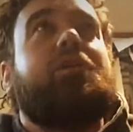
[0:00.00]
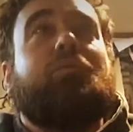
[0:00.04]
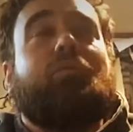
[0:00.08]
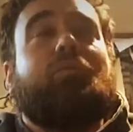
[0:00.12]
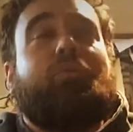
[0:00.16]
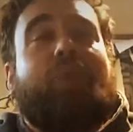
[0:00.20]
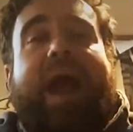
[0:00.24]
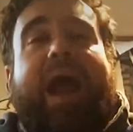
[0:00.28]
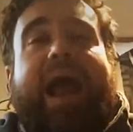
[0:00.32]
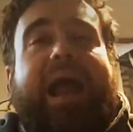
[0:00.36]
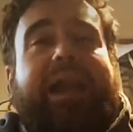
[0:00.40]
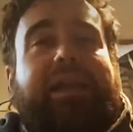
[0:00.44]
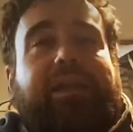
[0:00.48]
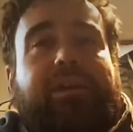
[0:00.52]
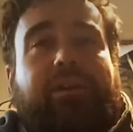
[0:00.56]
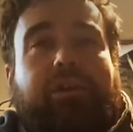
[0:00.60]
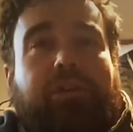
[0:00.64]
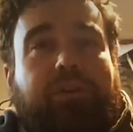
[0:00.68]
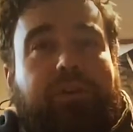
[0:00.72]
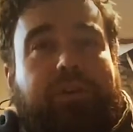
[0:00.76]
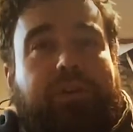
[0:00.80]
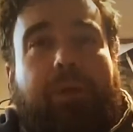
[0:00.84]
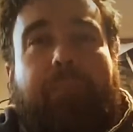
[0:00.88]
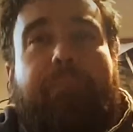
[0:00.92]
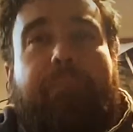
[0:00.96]

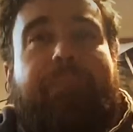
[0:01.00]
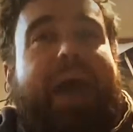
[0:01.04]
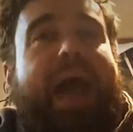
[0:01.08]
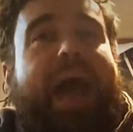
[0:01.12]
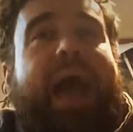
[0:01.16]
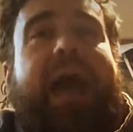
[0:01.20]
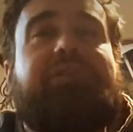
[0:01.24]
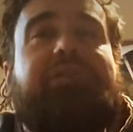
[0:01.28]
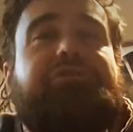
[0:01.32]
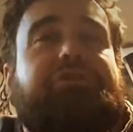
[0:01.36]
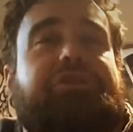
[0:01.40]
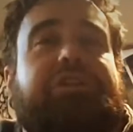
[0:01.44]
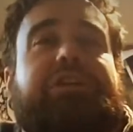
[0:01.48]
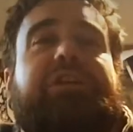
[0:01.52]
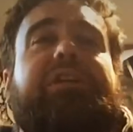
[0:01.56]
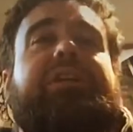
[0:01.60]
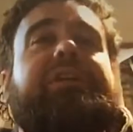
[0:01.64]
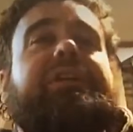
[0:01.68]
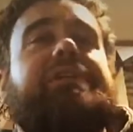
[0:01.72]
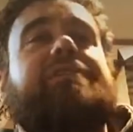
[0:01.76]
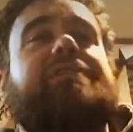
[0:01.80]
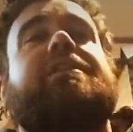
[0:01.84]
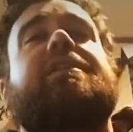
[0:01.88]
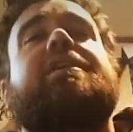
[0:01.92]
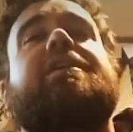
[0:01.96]
radical
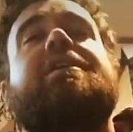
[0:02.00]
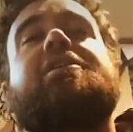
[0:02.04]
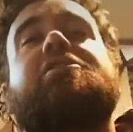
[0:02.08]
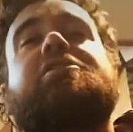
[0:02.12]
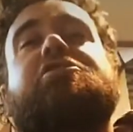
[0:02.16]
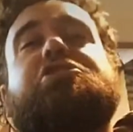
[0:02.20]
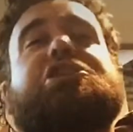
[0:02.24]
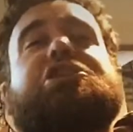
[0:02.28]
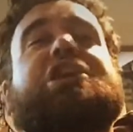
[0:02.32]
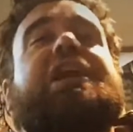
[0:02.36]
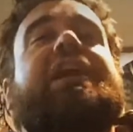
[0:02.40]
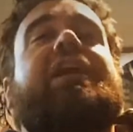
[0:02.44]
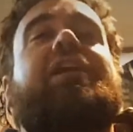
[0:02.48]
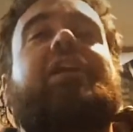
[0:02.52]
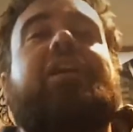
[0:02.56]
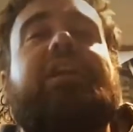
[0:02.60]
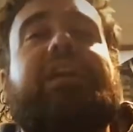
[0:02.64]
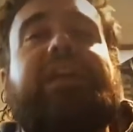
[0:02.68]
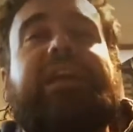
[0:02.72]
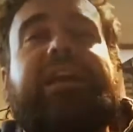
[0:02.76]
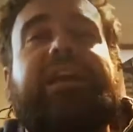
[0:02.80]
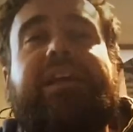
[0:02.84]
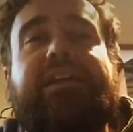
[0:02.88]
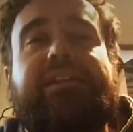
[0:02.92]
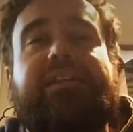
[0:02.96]
compassion and
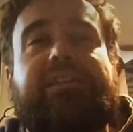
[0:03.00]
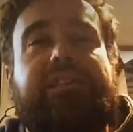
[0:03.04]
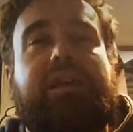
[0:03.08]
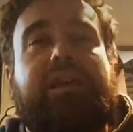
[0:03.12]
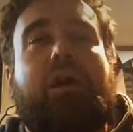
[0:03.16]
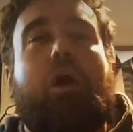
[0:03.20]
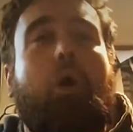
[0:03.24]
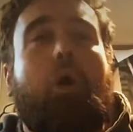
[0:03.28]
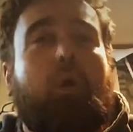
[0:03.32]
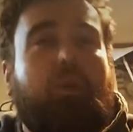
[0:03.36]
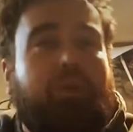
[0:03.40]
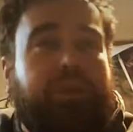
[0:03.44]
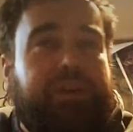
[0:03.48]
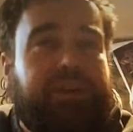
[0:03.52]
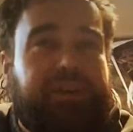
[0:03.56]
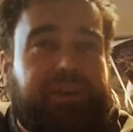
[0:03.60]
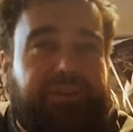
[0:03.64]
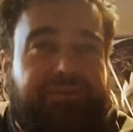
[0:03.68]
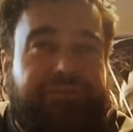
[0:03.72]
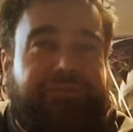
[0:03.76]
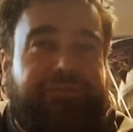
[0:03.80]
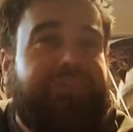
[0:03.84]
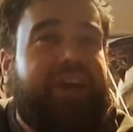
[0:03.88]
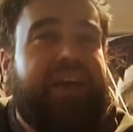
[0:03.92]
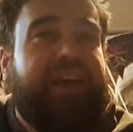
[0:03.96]
charity as the only
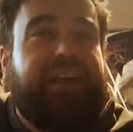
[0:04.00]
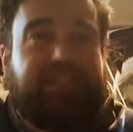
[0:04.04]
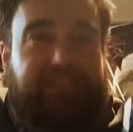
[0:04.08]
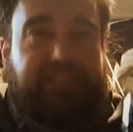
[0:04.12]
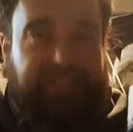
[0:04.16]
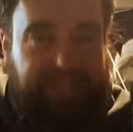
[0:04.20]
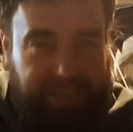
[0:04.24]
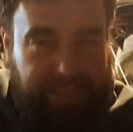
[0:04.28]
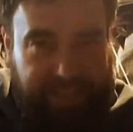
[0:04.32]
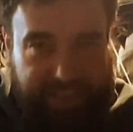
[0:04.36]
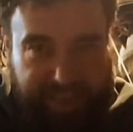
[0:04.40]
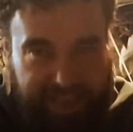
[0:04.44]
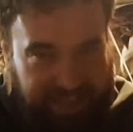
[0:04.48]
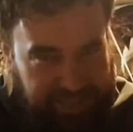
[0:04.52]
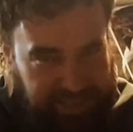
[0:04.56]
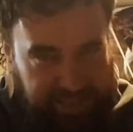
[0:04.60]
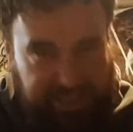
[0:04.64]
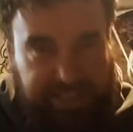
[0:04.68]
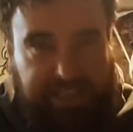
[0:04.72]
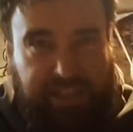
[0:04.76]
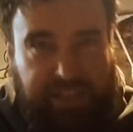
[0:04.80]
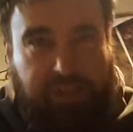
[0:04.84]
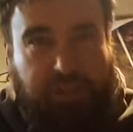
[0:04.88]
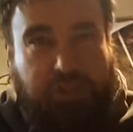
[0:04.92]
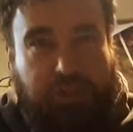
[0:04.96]
defense
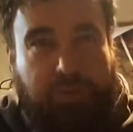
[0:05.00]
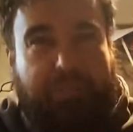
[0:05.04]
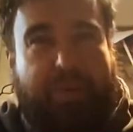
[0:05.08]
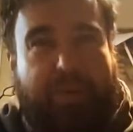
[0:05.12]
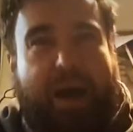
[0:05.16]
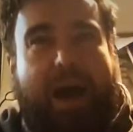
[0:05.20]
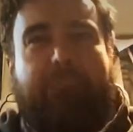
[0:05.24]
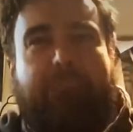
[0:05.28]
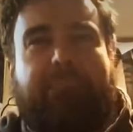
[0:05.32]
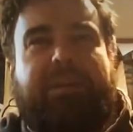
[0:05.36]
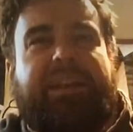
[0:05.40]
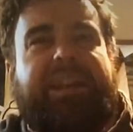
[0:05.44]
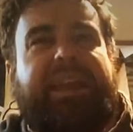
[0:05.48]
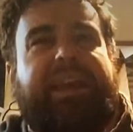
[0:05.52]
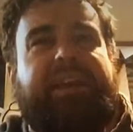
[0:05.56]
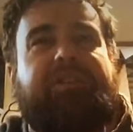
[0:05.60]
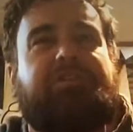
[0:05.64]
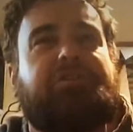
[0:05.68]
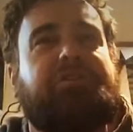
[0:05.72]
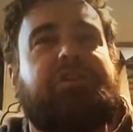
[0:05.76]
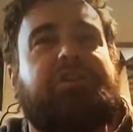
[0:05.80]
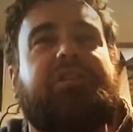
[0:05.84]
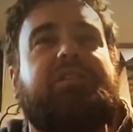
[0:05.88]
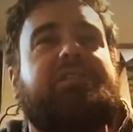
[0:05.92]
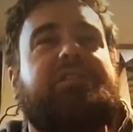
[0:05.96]
against such
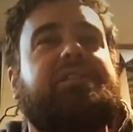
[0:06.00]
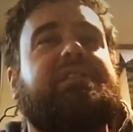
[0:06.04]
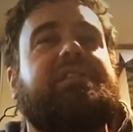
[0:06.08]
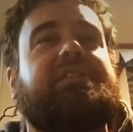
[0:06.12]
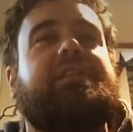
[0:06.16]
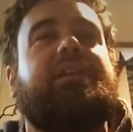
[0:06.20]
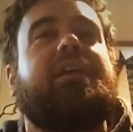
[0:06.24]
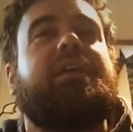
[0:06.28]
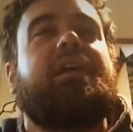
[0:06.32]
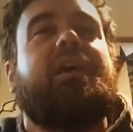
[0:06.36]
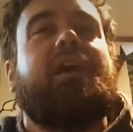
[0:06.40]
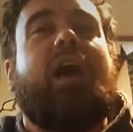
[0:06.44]
abominations.